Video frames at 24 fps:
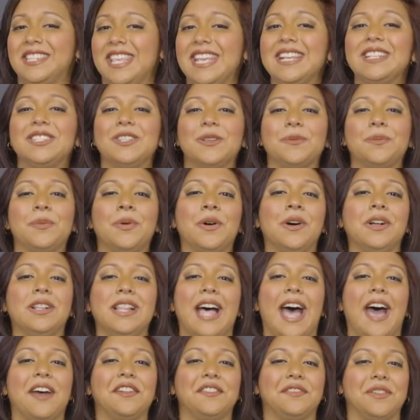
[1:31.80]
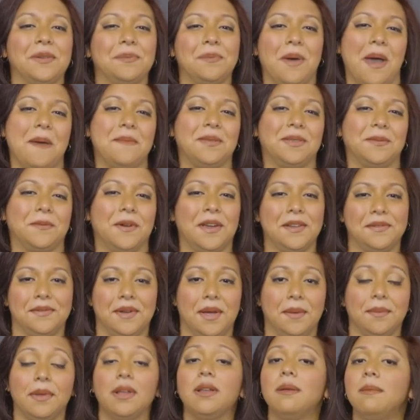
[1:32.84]
things you pull out of your pup's
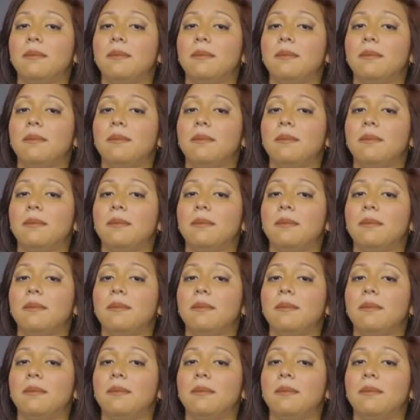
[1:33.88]
wardrobe.